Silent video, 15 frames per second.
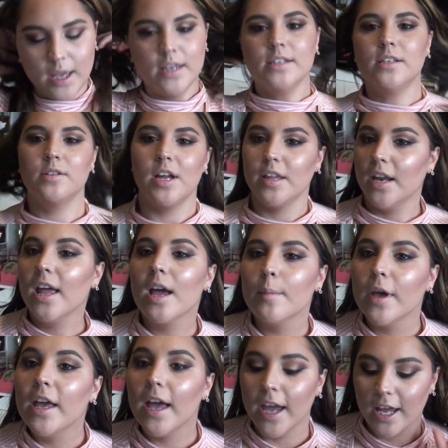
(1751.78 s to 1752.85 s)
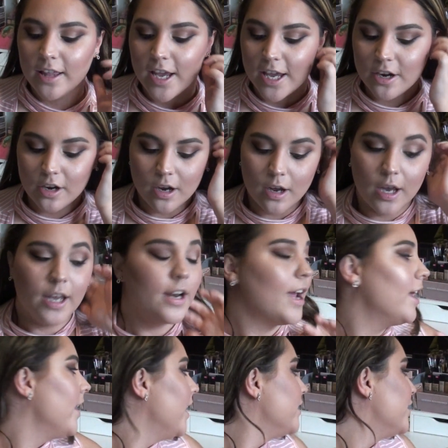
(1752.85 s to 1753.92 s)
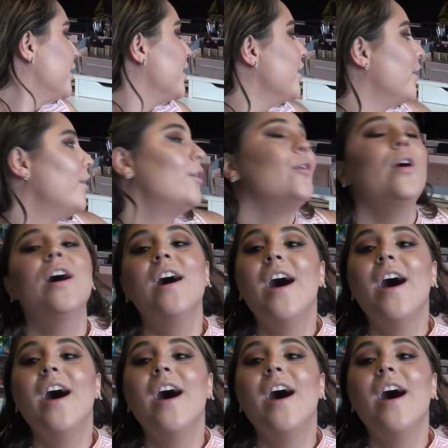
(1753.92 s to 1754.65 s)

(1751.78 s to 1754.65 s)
So now that I got my highlighter on, I like to go